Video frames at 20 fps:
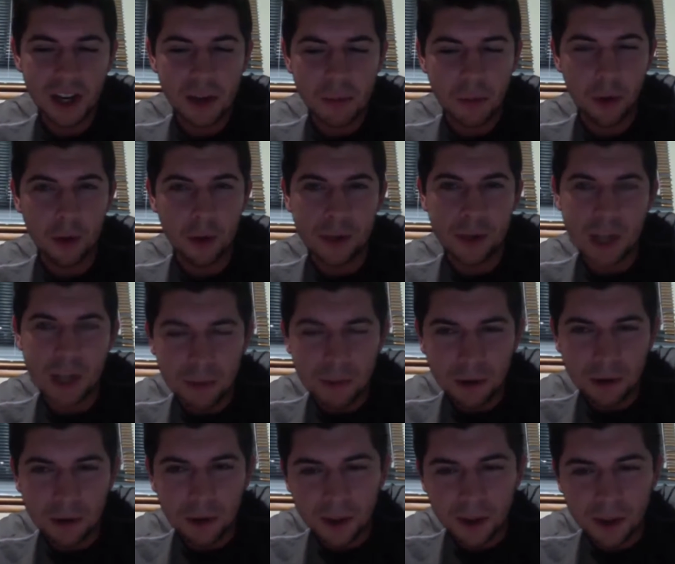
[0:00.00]

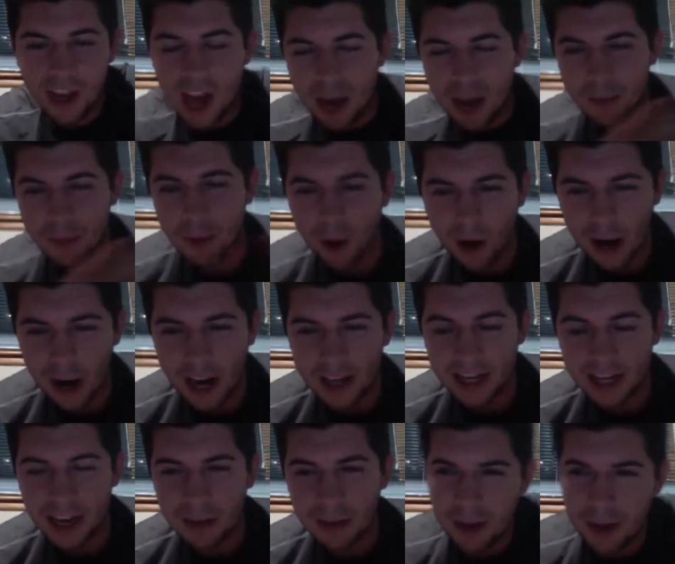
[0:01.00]
prototypical MRI,
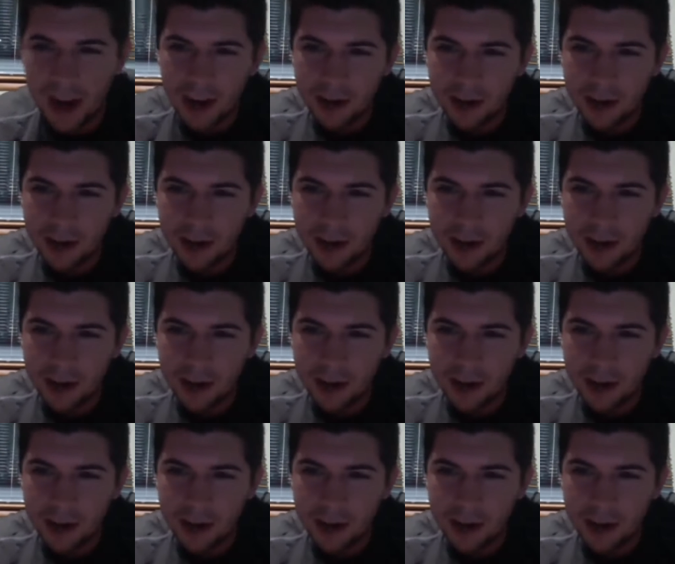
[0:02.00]
came back,